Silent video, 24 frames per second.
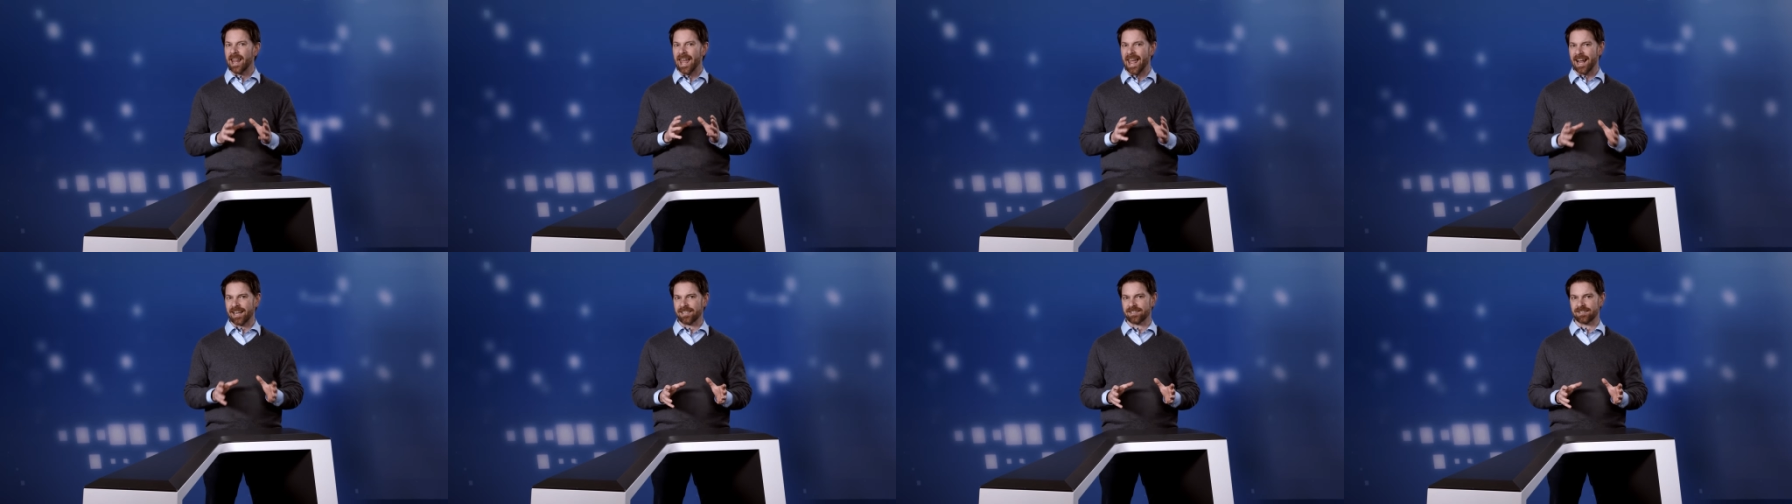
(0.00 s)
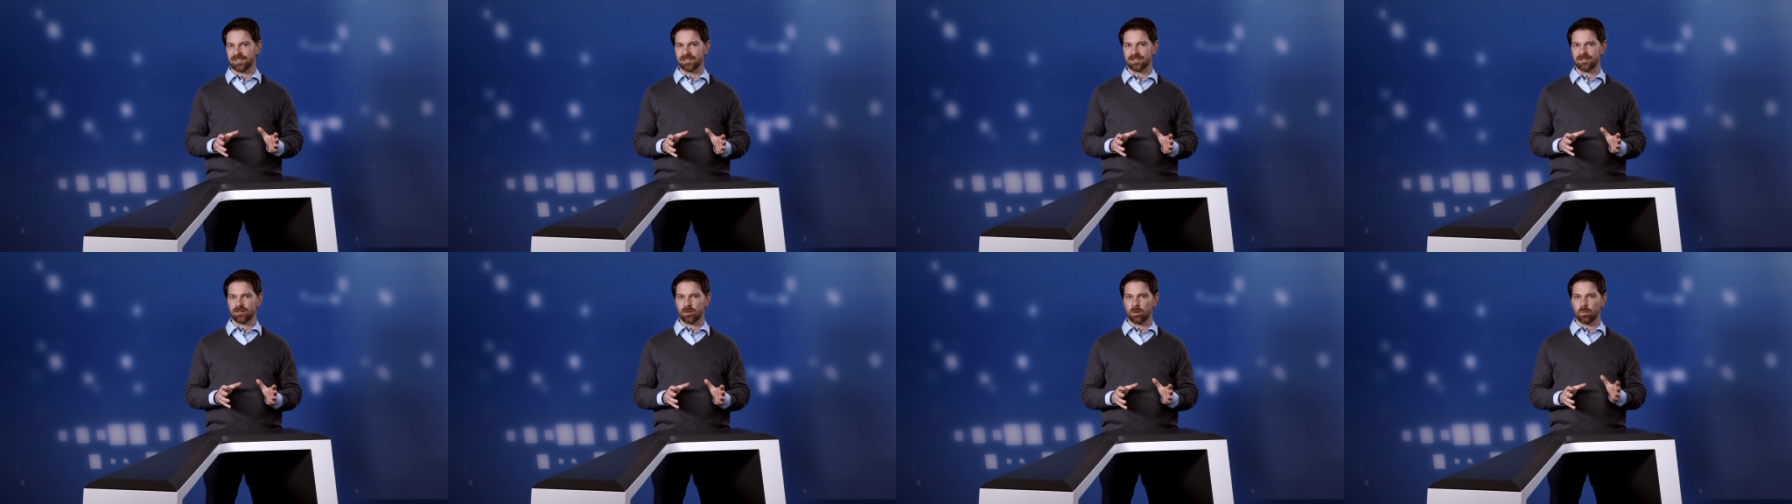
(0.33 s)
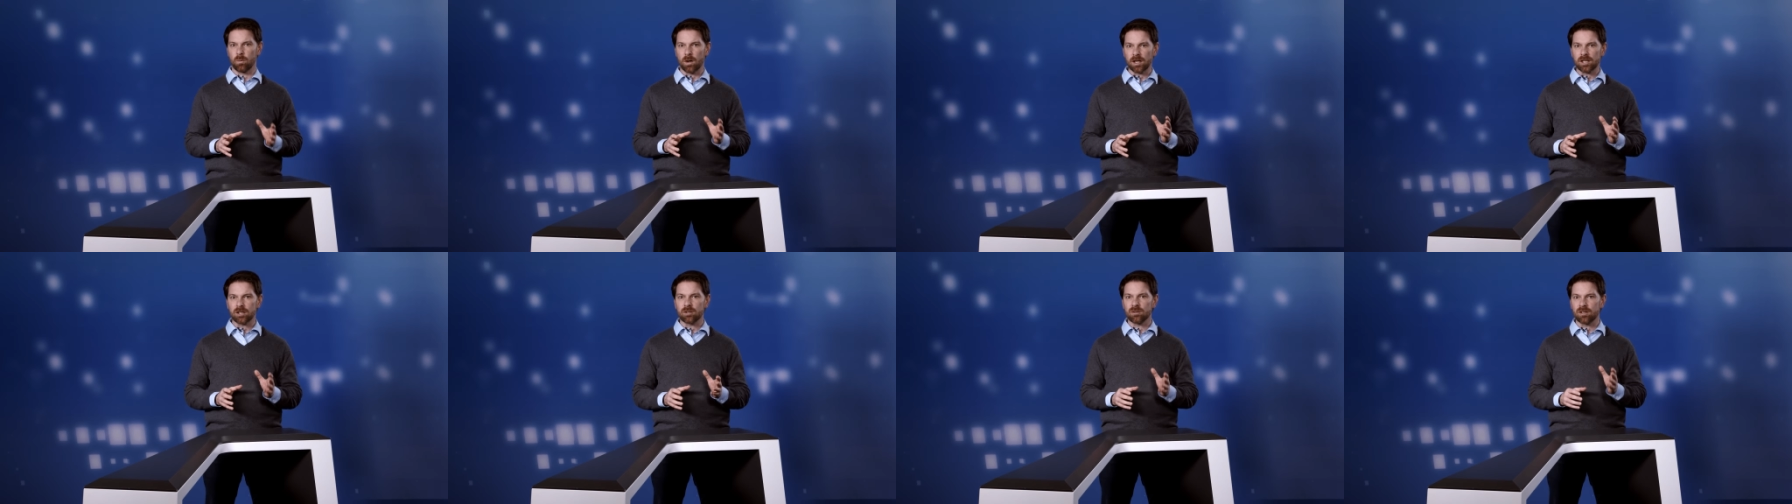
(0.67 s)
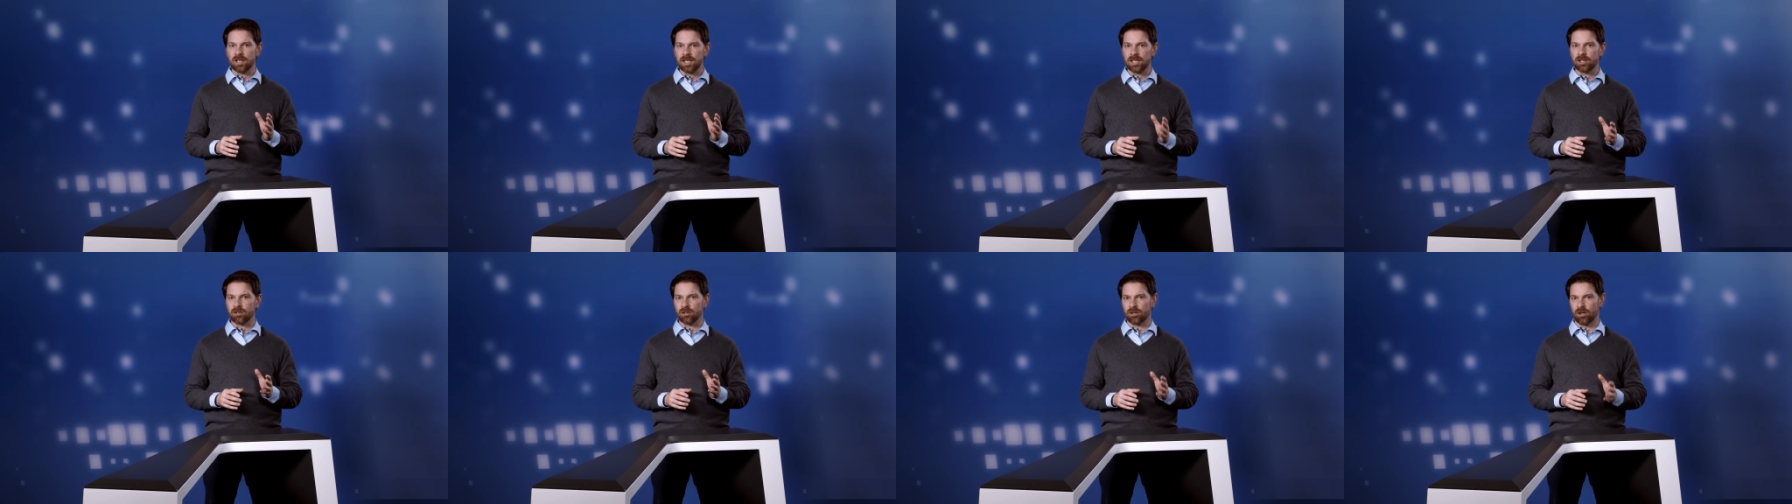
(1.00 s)
access to what you
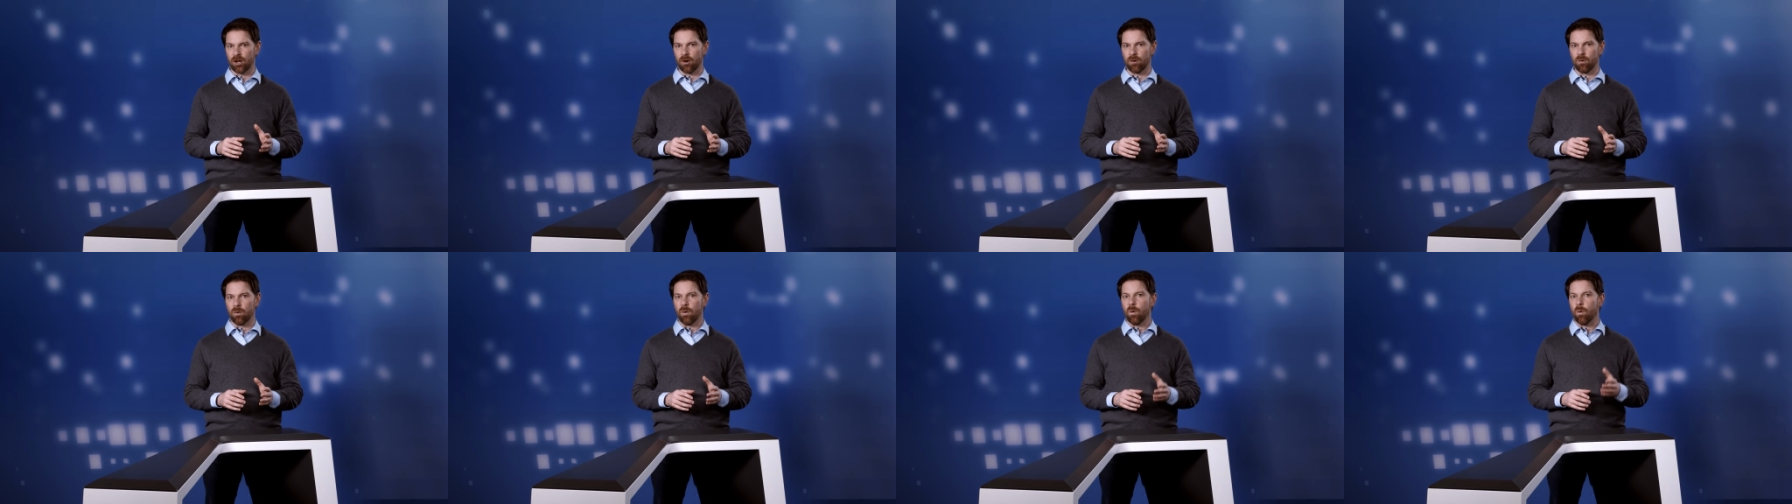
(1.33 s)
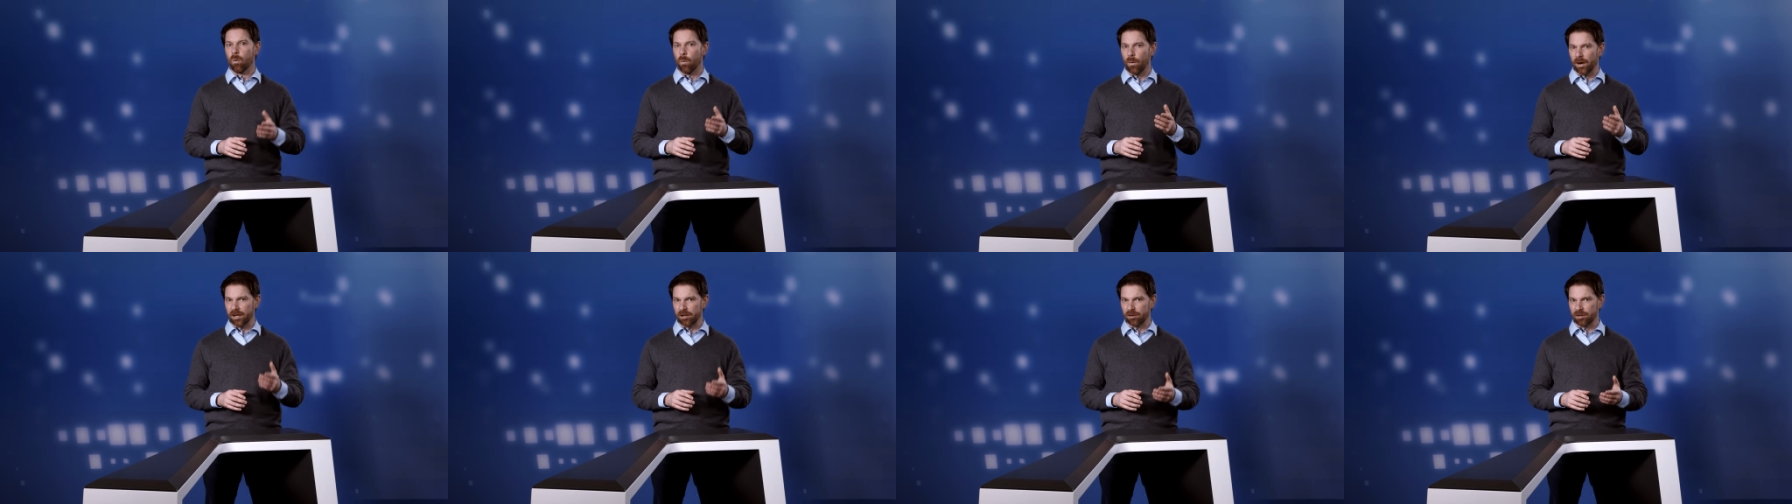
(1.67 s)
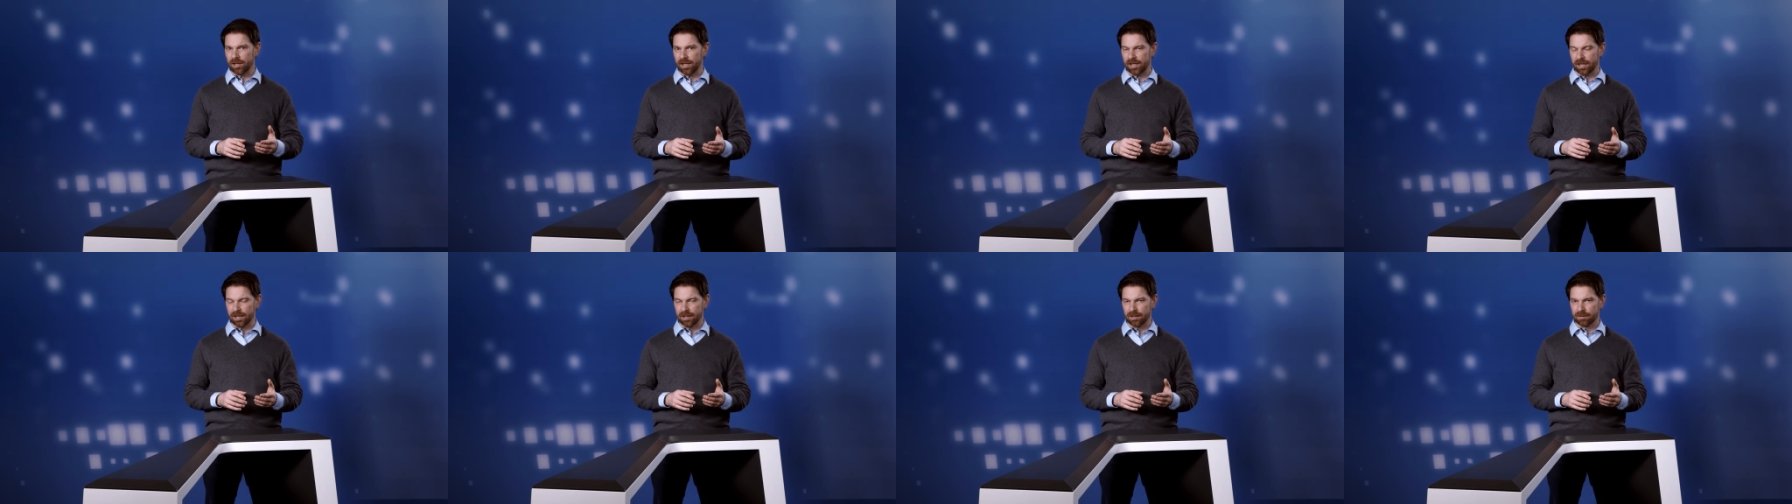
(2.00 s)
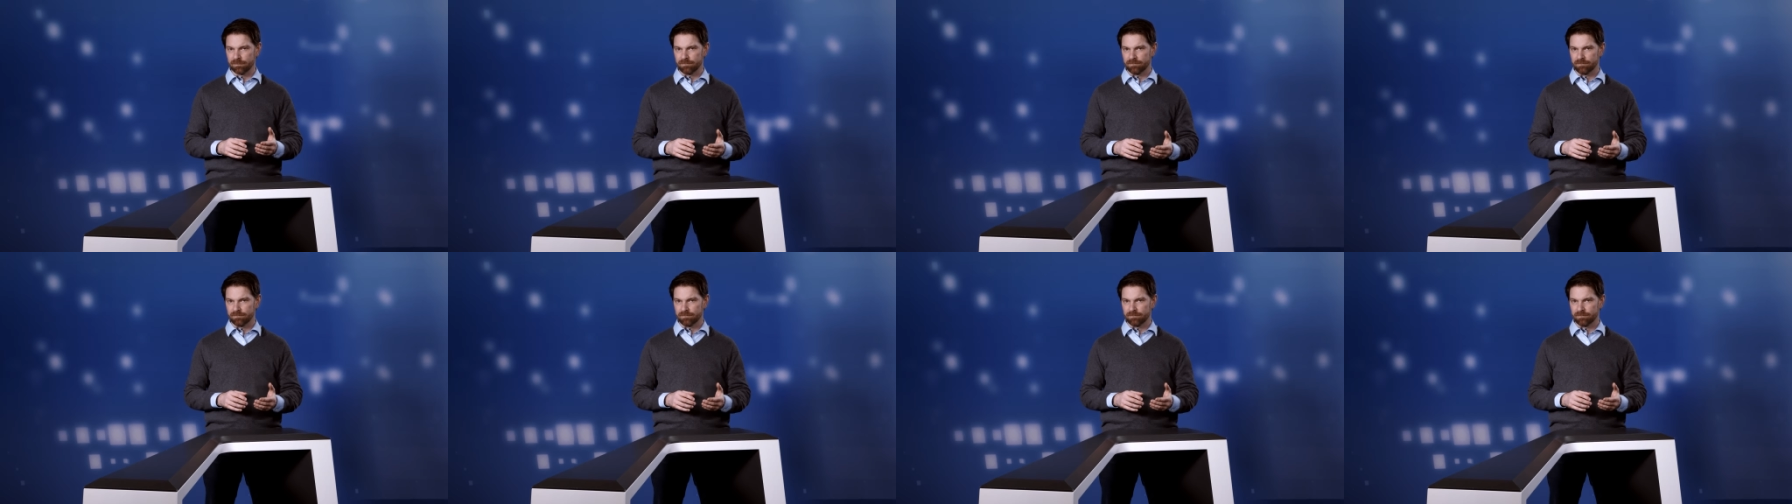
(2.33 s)
need to know when you need it.